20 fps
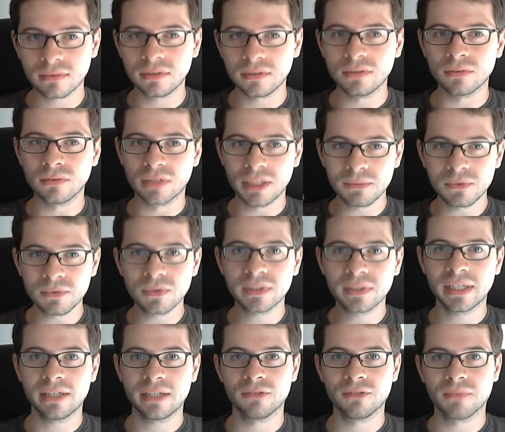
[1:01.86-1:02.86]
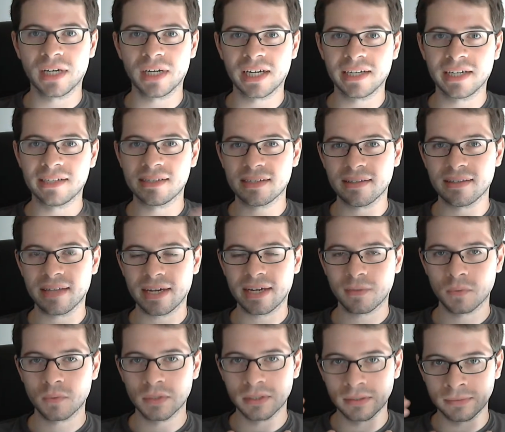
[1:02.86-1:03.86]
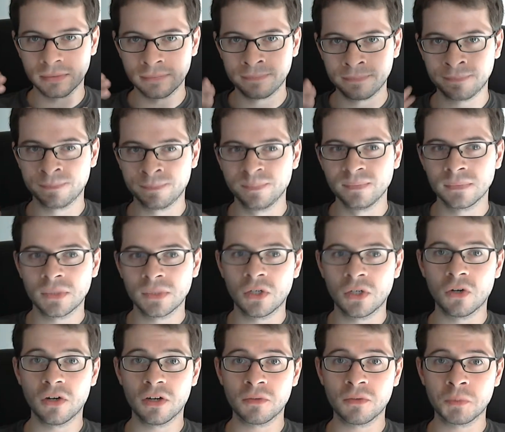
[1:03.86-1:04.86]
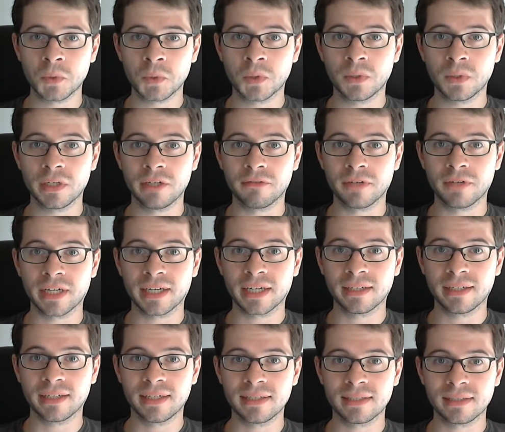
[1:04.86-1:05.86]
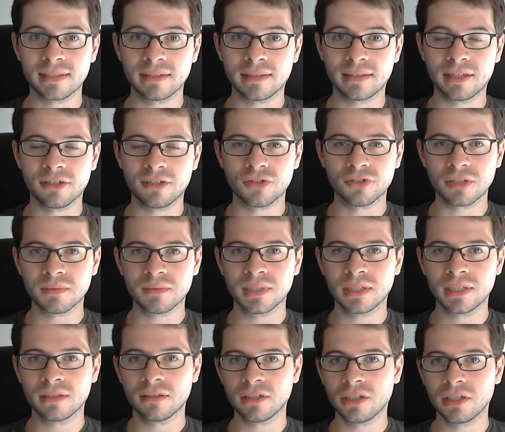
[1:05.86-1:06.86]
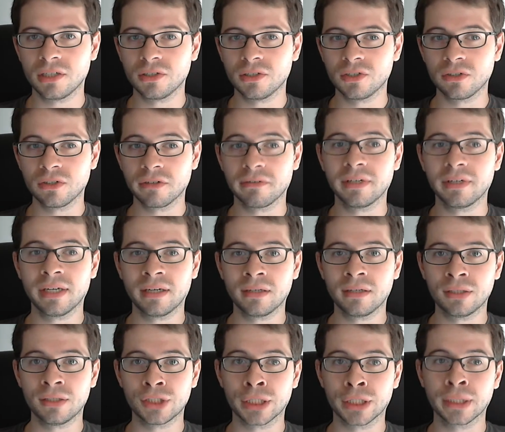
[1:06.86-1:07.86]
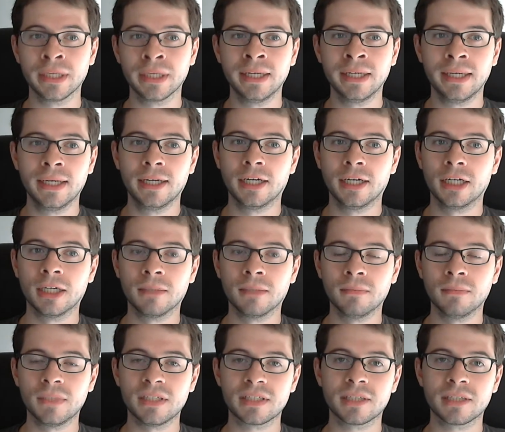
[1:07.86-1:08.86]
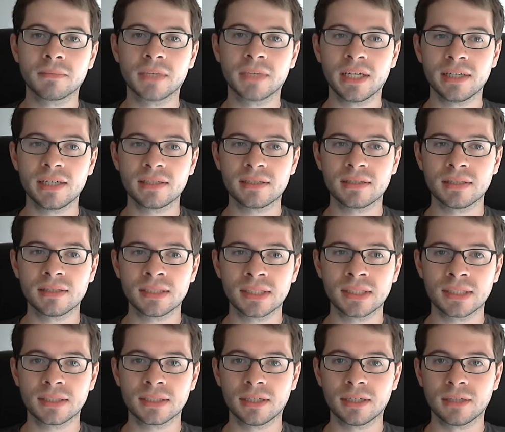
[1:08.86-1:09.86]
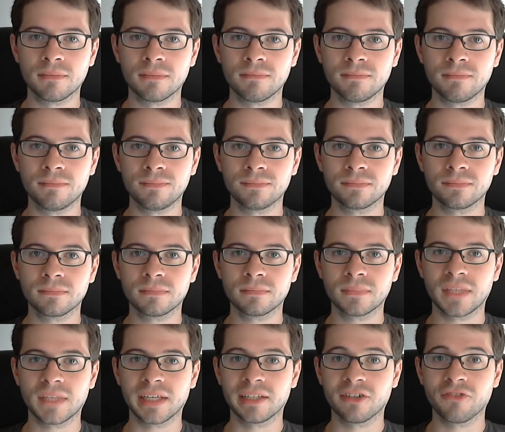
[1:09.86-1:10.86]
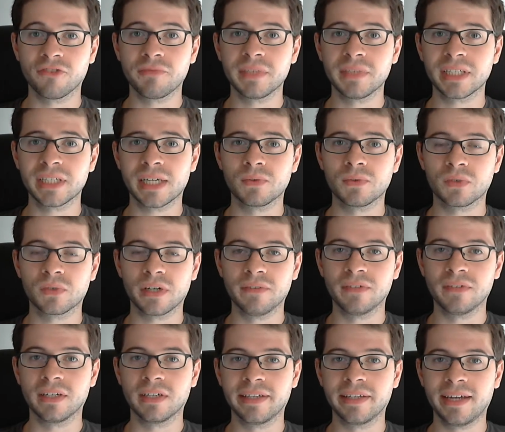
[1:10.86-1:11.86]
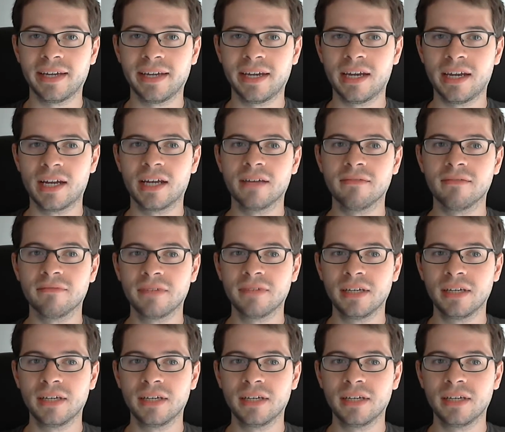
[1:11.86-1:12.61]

you'll keep doing that in your mind, and that will help you in recognizing that you're dreaming, doing a reality check. In some cases, like there have been times where I've done that, and